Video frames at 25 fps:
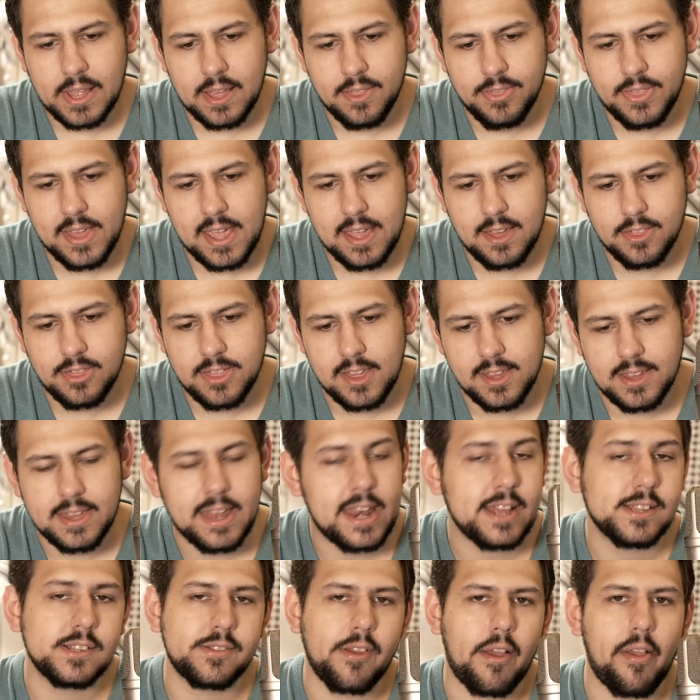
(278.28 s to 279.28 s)
they think it
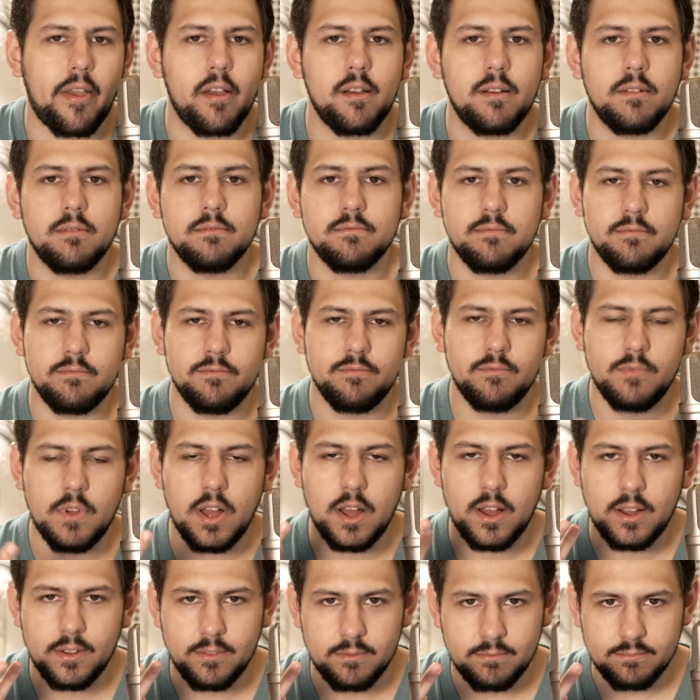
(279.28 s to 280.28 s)
has
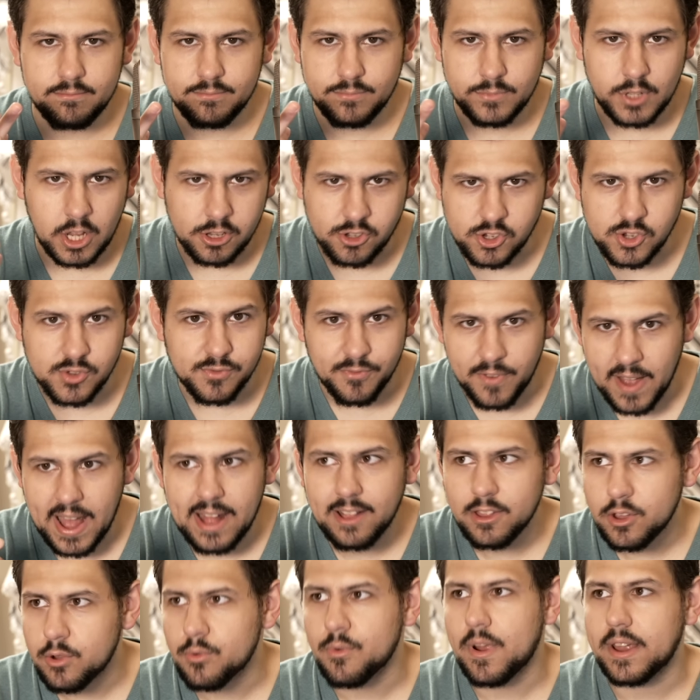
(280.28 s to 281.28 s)
not just
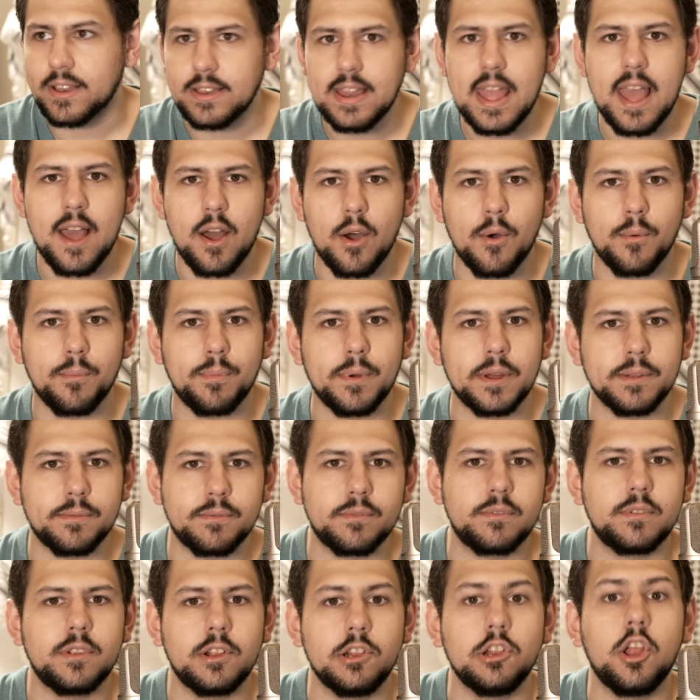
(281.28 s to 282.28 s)
value right now, but
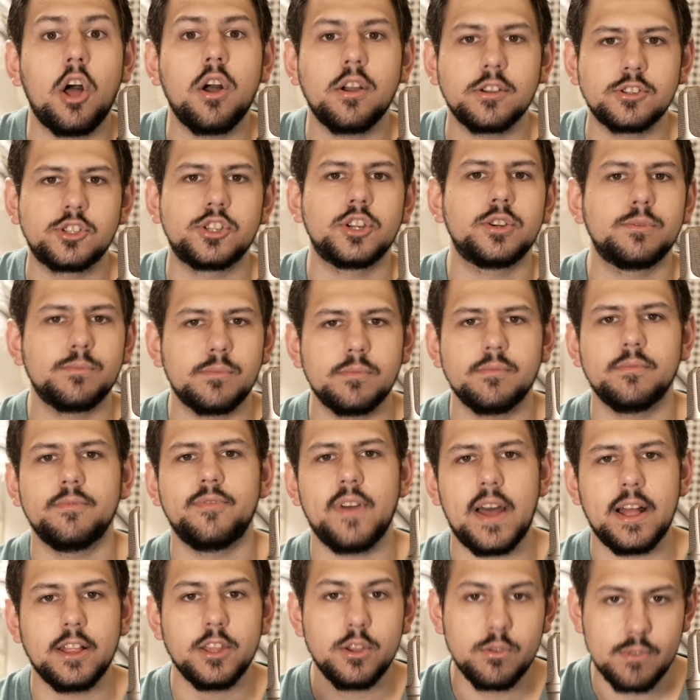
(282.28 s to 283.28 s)
long-term
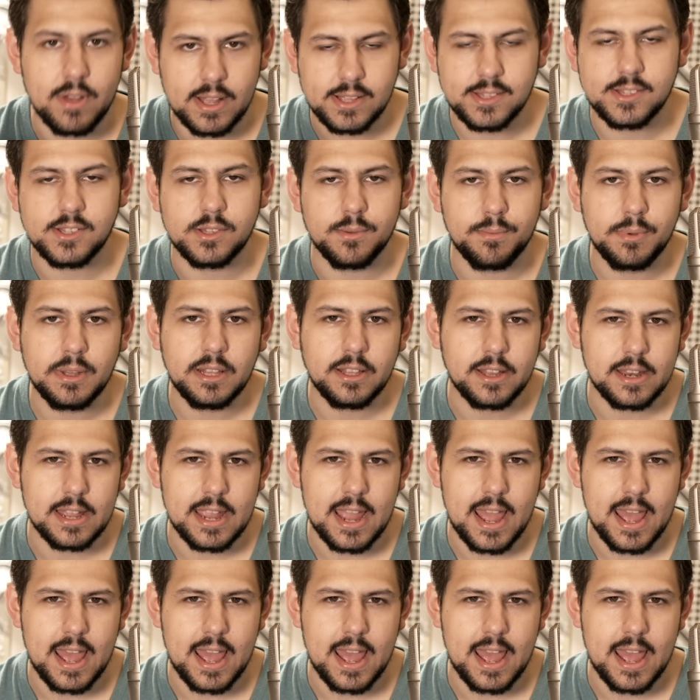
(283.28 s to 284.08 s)
value and stability.